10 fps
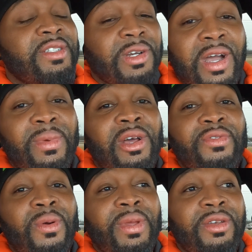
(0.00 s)
So comment below if
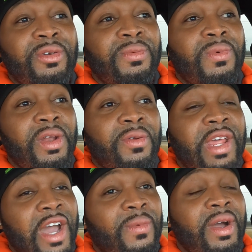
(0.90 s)
you want me to do one on
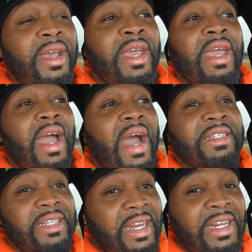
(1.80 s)
that one. I seen